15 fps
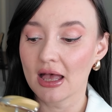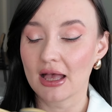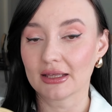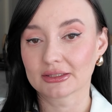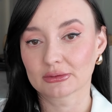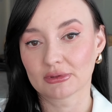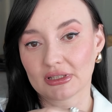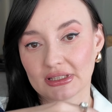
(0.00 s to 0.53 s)

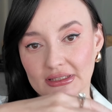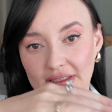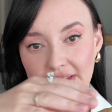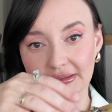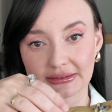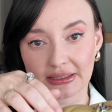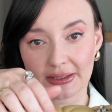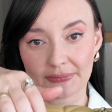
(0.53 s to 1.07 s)
As well, it
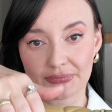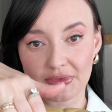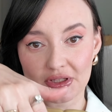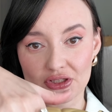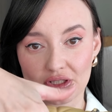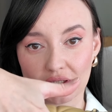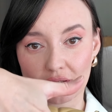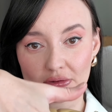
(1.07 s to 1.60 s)
is a
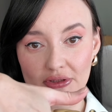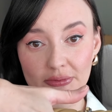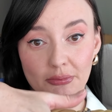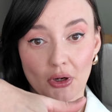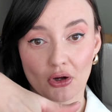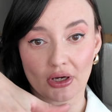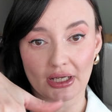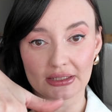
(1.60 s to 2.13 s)
generous
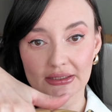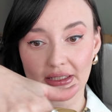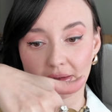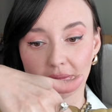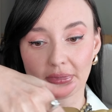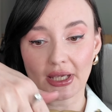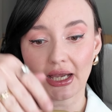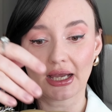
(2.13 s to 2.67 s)
pocket
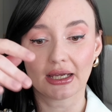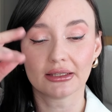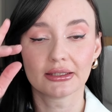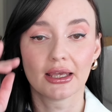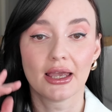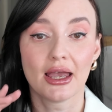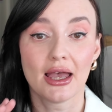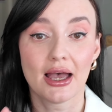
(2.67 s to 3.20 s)
behind.
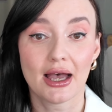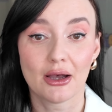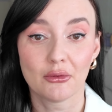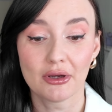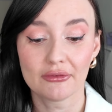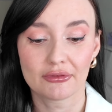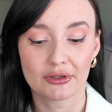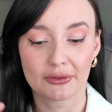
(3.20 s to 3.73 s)

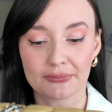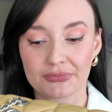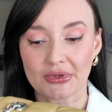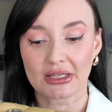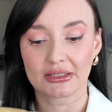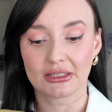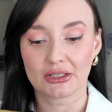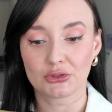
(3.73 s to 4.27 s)
However,
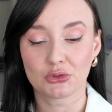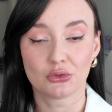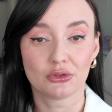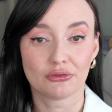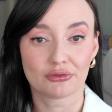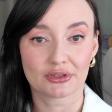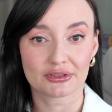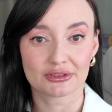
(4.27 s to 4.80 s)
there are two
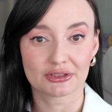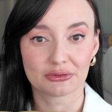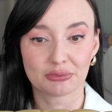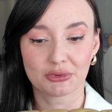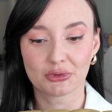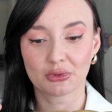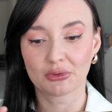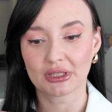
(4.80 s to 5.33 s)
differences
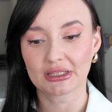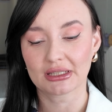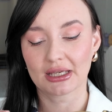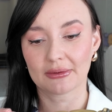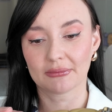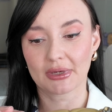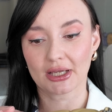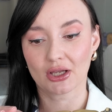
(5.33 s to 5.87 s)
between
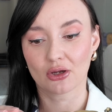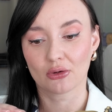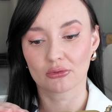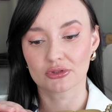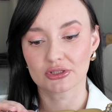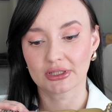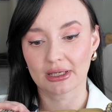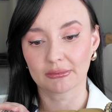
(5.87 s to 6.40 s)
my
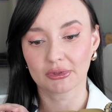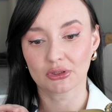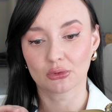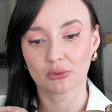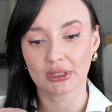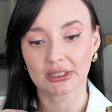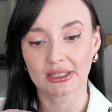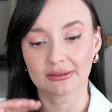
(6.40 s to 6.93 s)
Coach Tabby
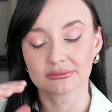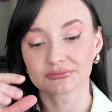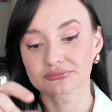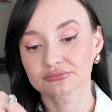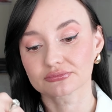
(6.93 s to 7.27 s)
26.